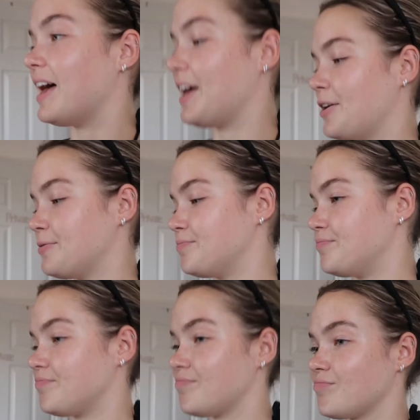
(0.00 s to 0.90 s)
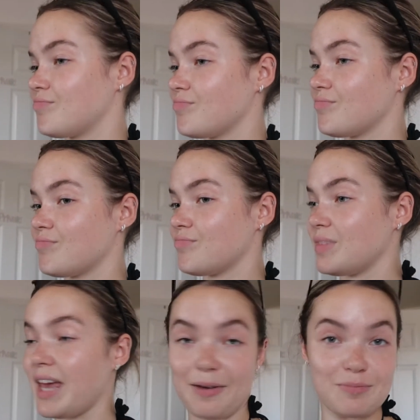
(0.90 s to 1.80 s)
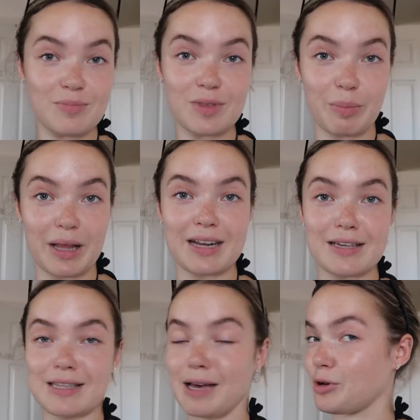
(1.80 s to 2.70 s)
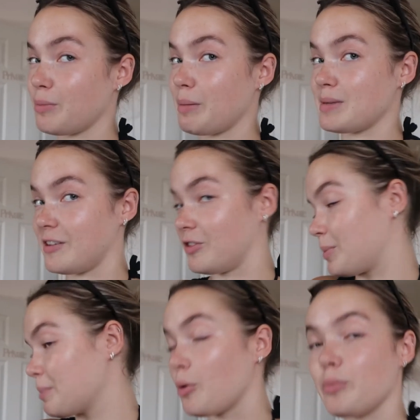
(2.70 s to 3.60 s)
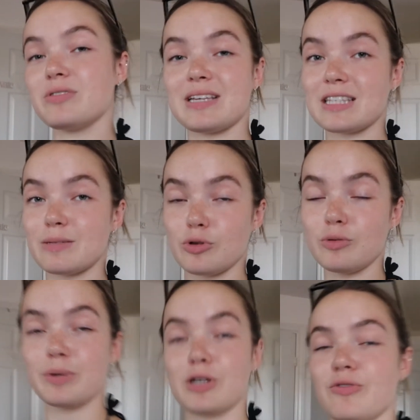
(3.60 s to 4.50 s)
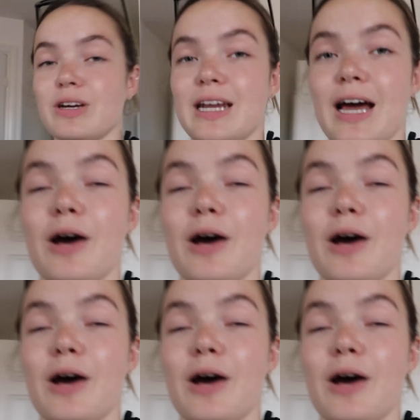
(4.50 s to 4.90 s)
Yeah, the plan is that I'm going to make myself a bit more presentable, because right